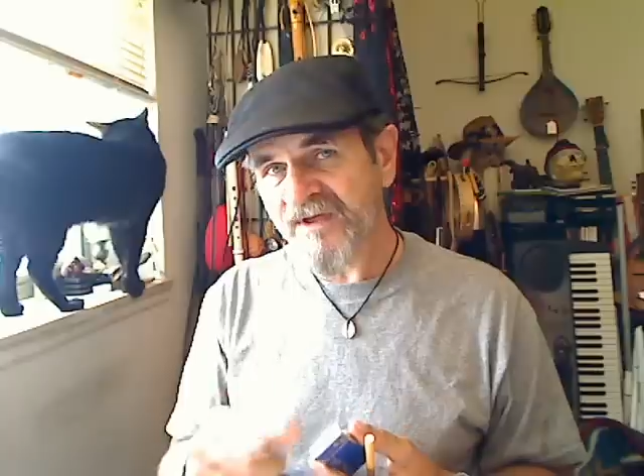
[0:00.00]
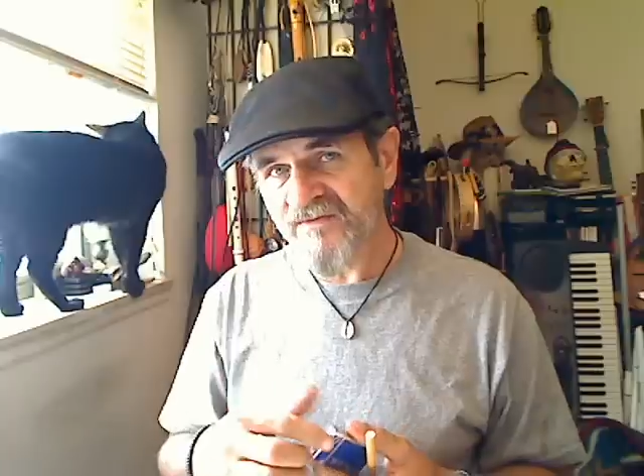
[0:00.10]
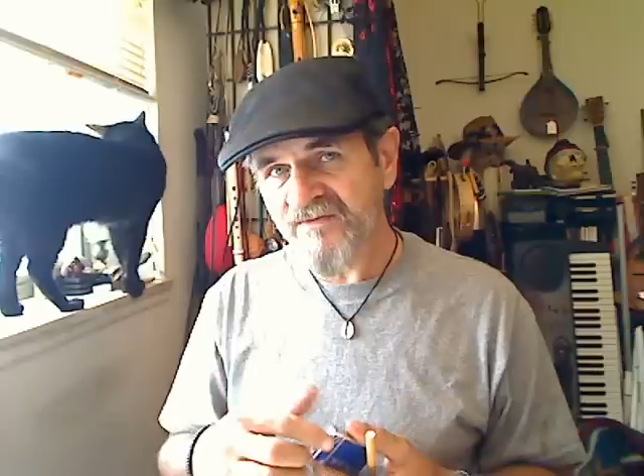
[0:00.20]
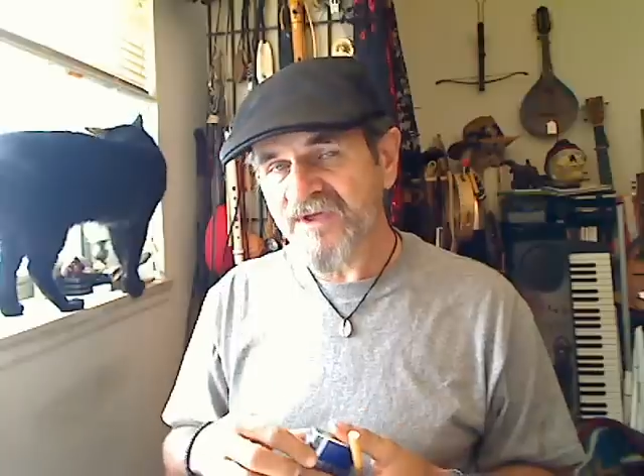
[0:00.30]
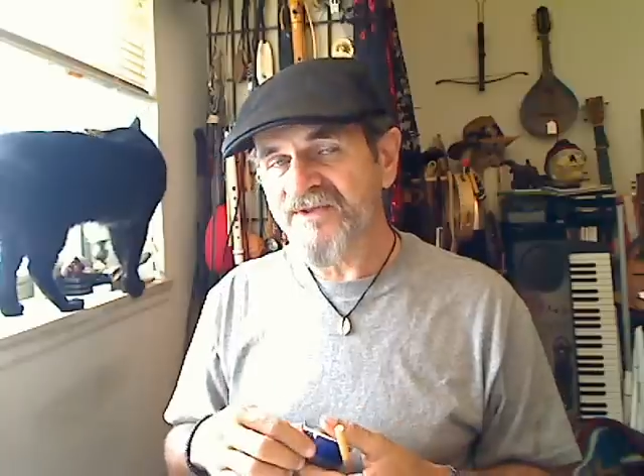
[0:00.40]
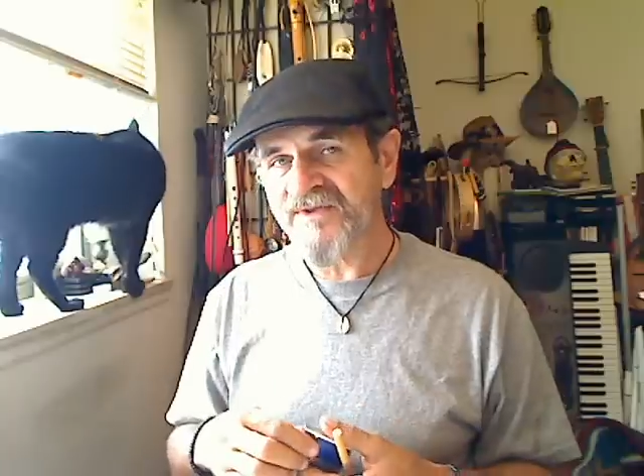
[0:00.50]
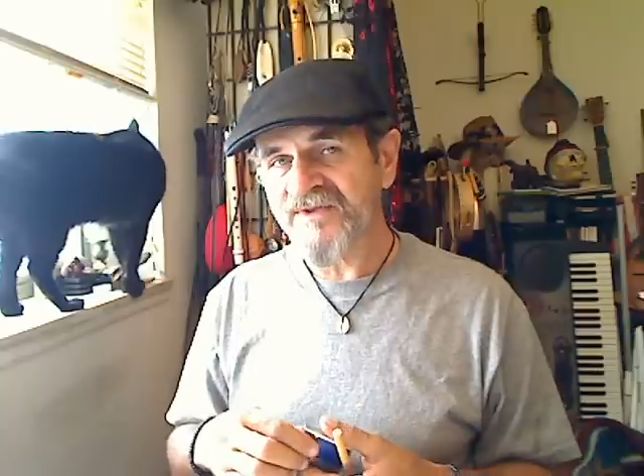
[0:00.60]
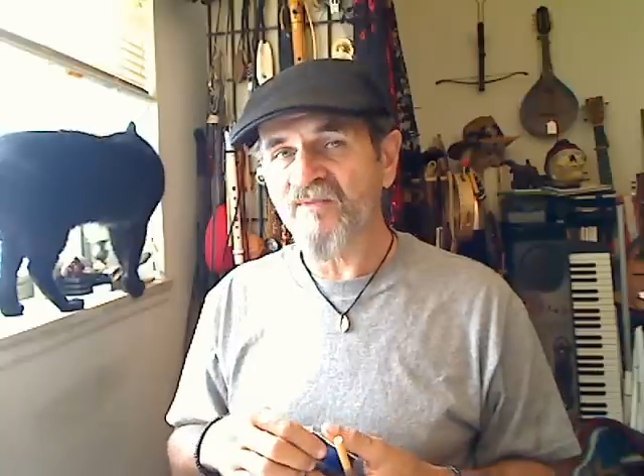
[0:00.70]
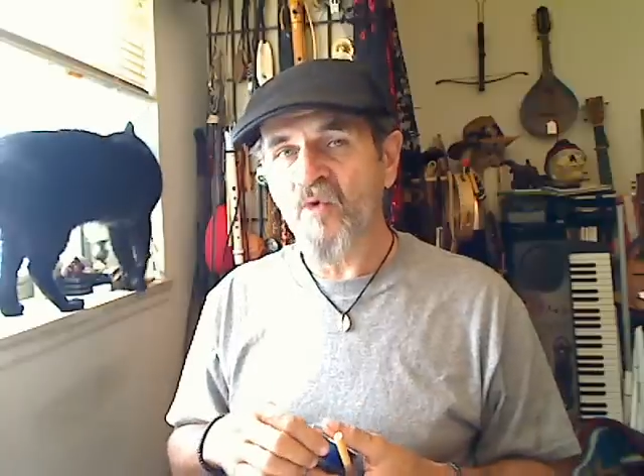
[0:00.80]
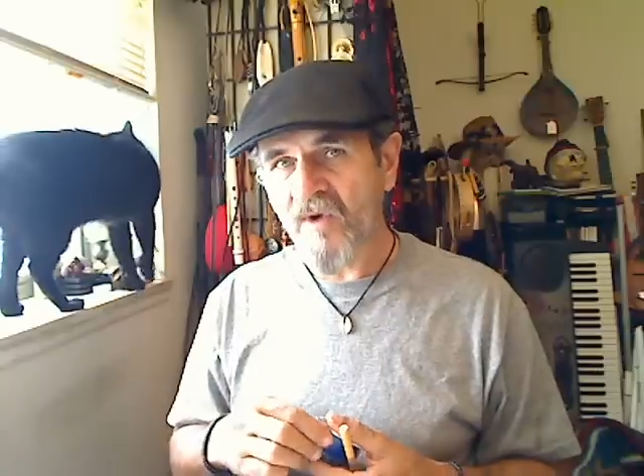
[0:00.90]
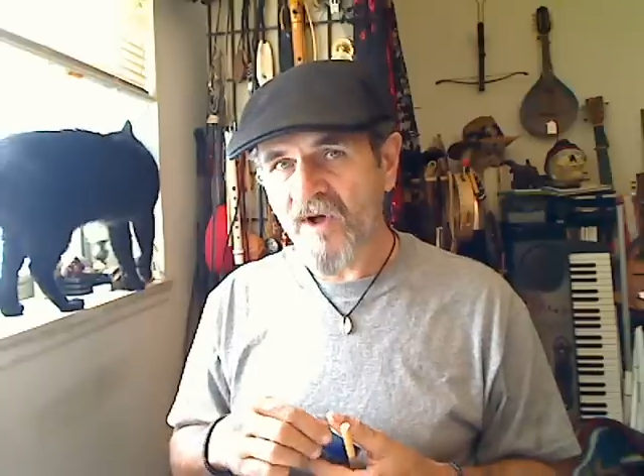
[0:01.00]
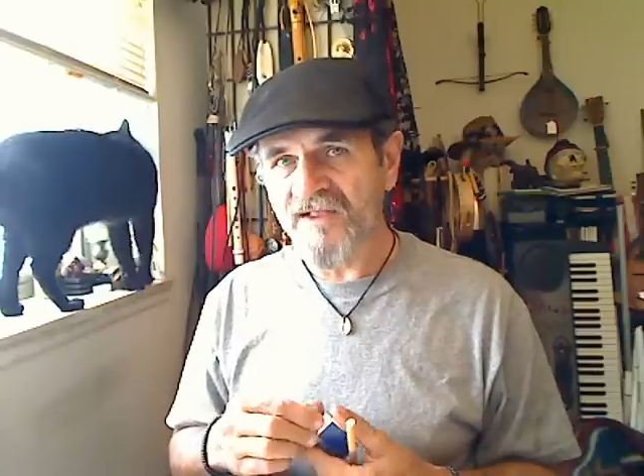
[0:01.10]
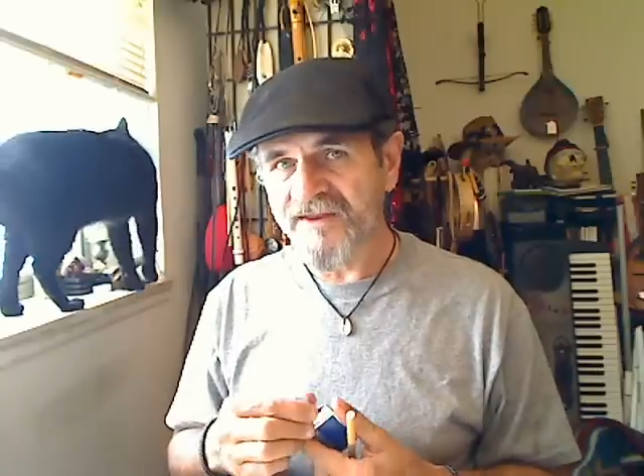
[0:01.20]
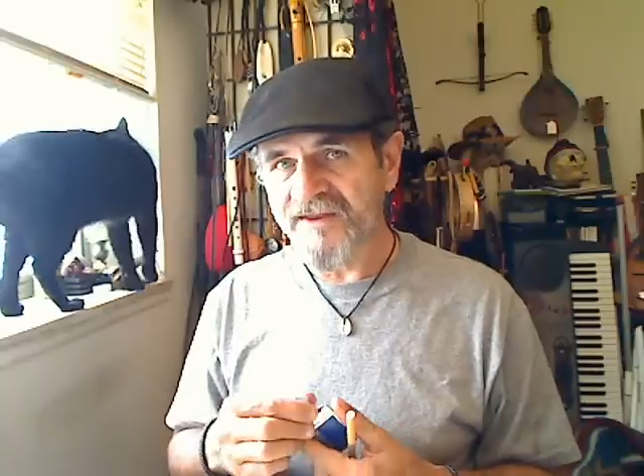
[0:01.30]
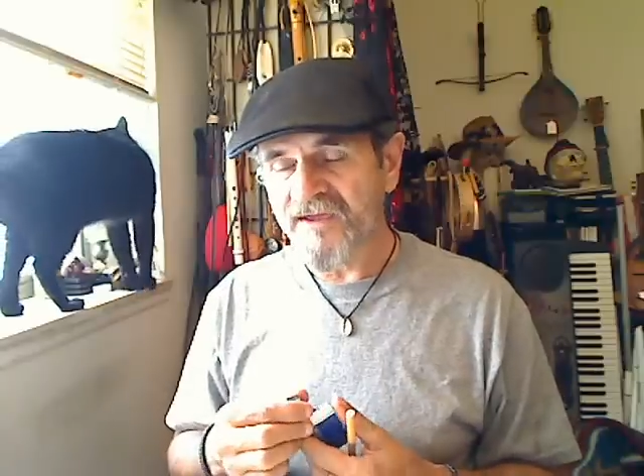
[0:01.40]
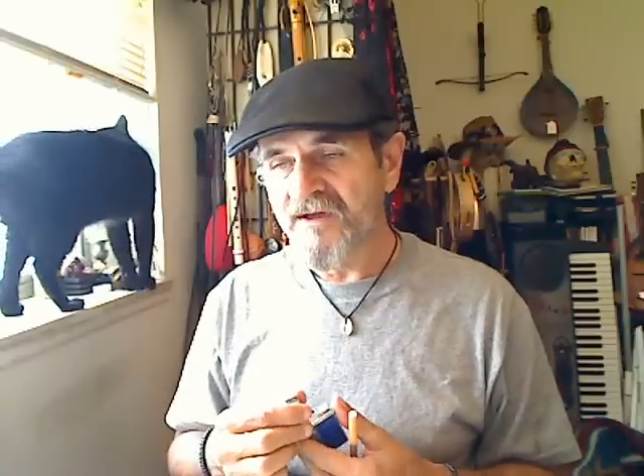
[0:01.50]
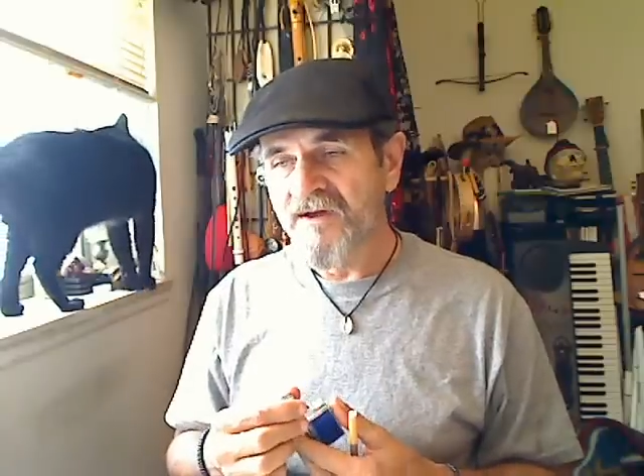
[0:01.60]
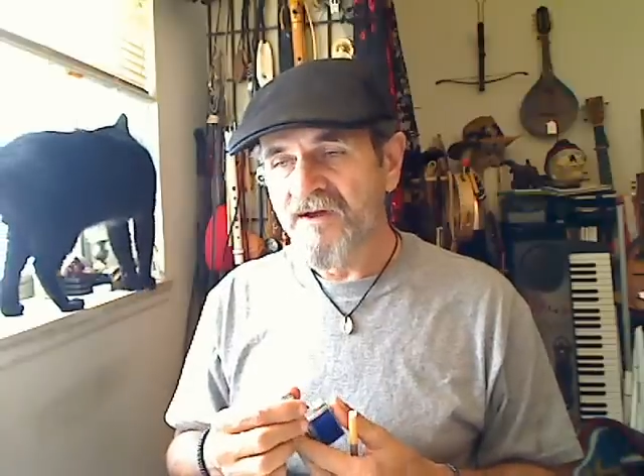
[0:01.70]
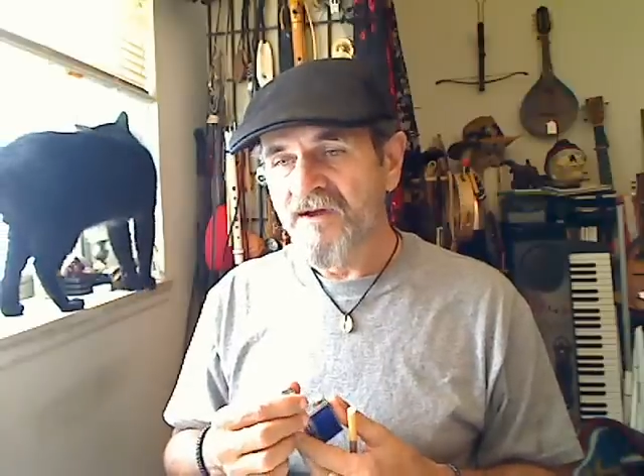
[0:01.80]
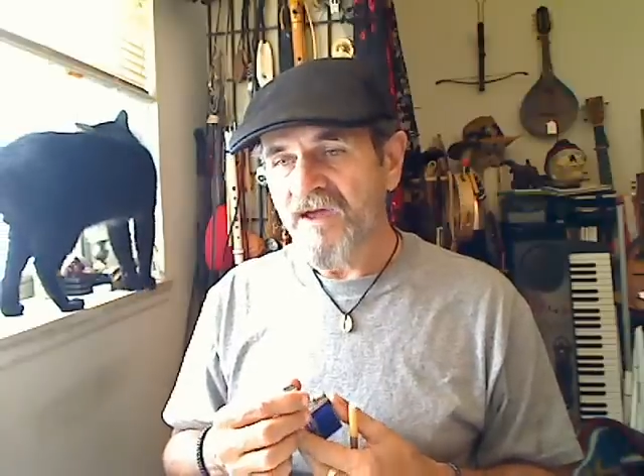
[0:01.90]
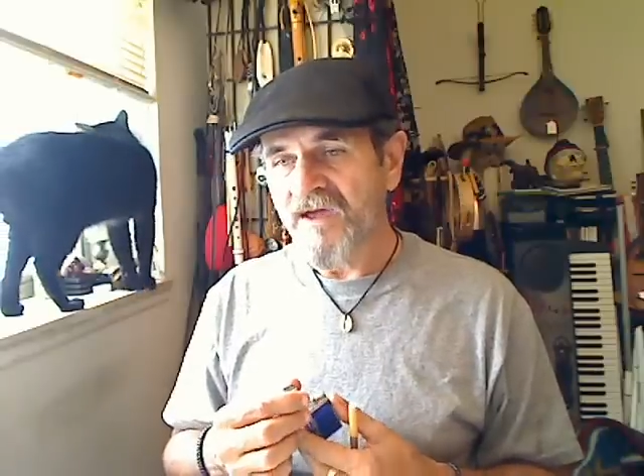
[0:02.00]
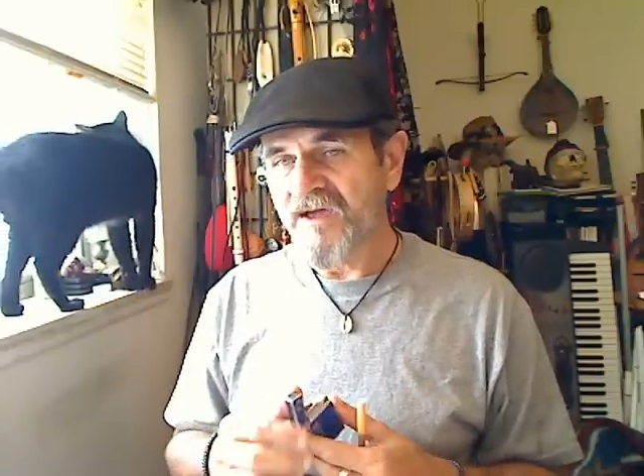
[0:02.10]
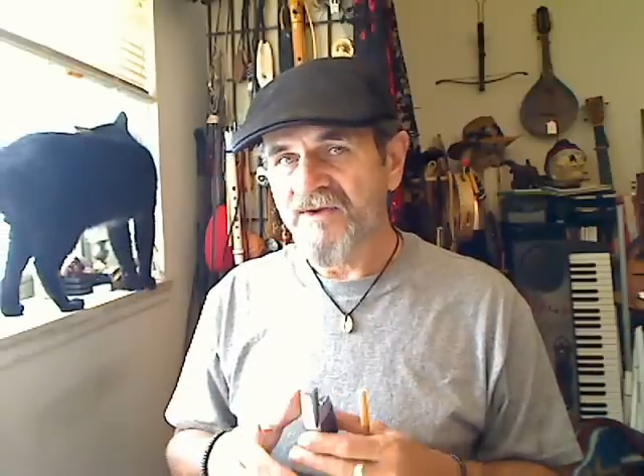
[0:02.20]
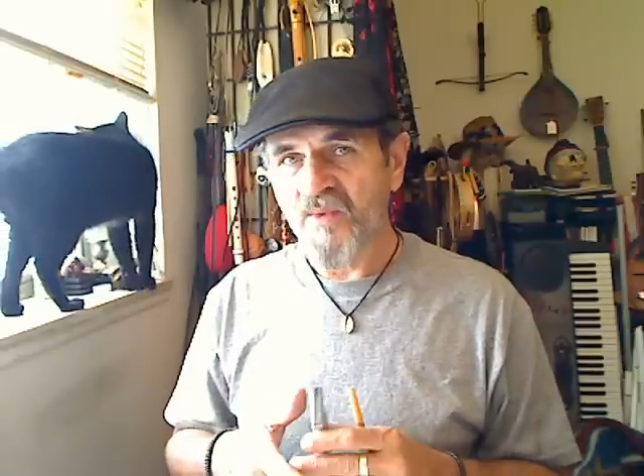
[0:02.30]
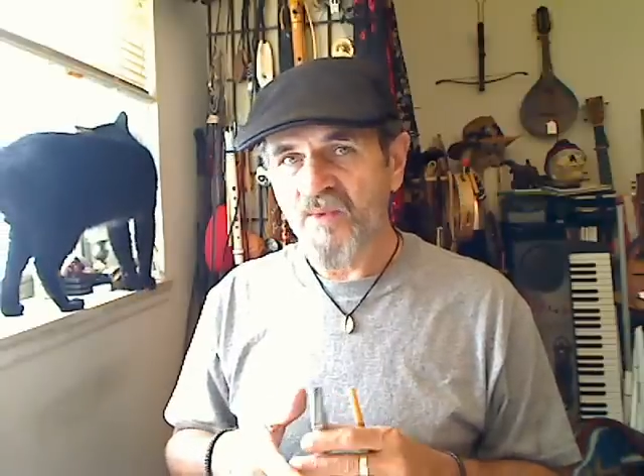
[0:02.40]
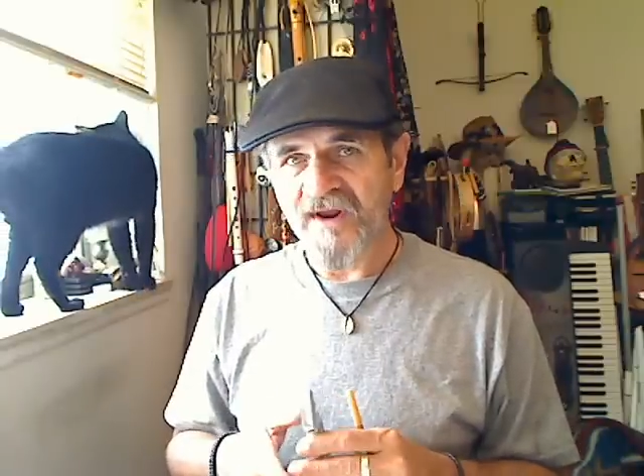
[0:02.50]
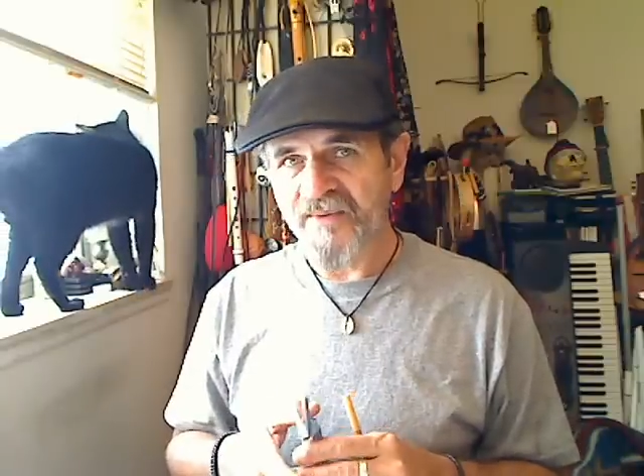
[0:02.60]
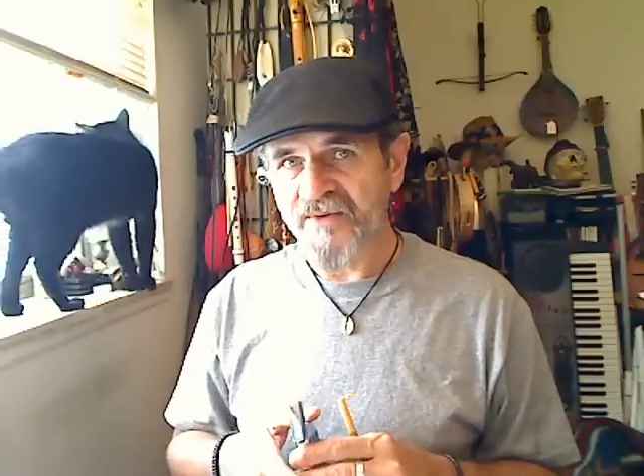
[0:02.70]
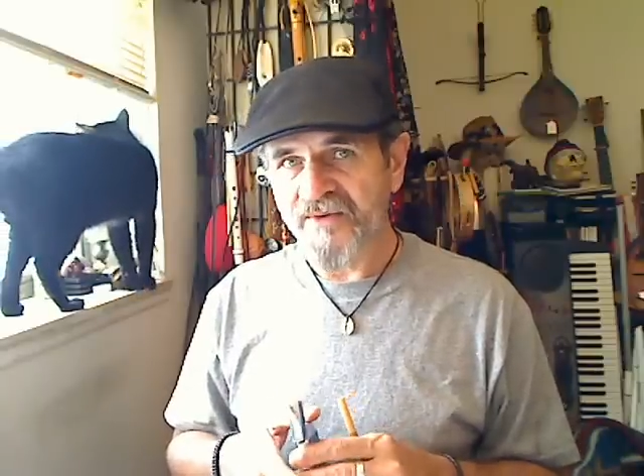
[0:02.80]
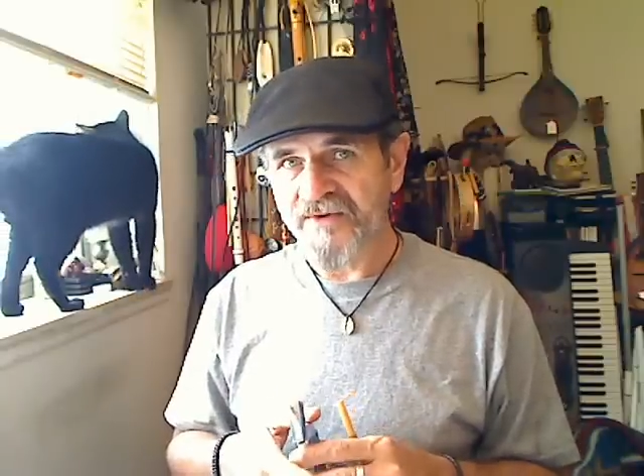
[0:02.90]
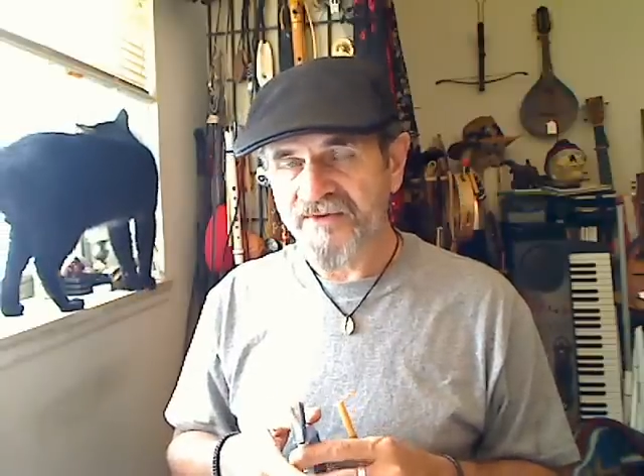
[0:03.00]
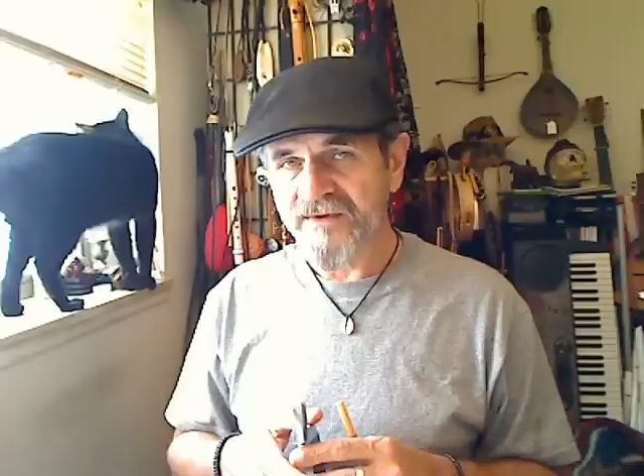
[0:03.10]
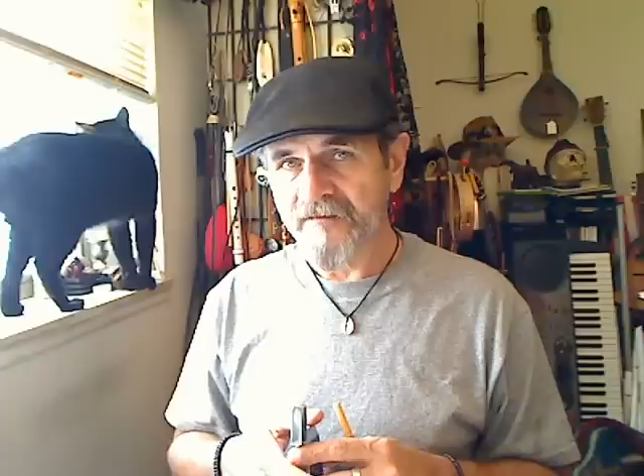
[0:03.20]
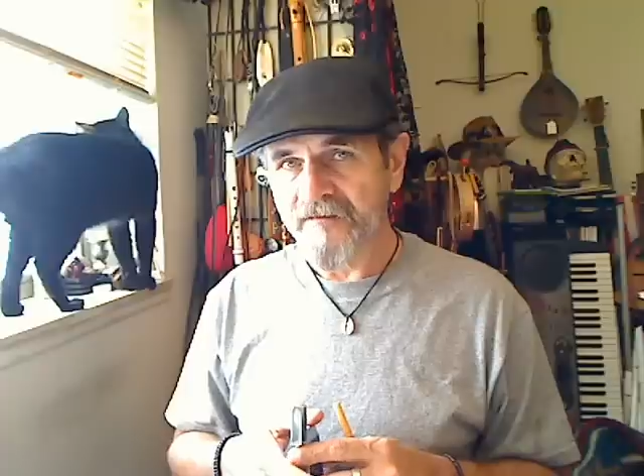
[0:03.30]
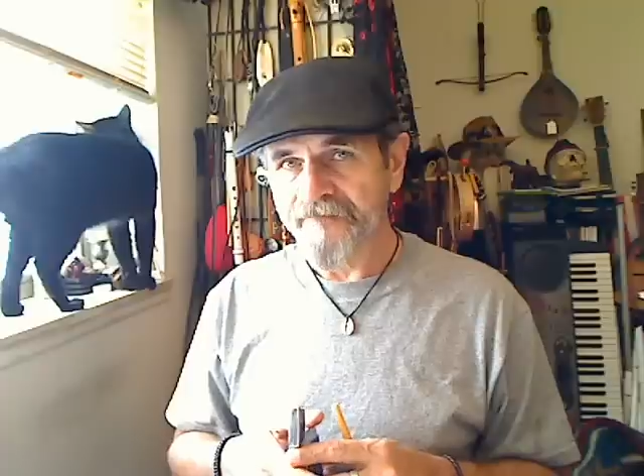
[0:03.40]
send me the same quality as what I purchased.